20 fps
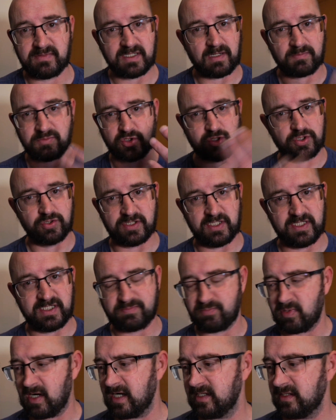I'm just using this
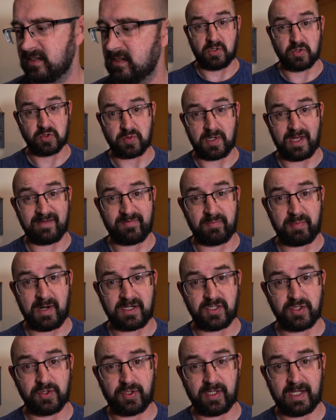brand. Use whatever
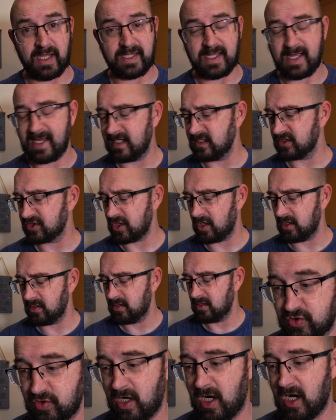brand you can get your hands on.
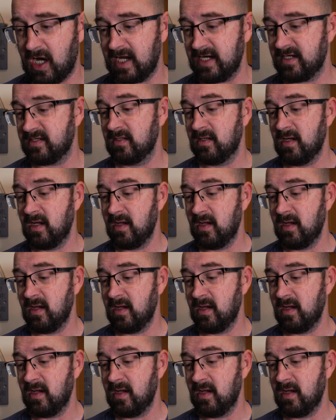Dried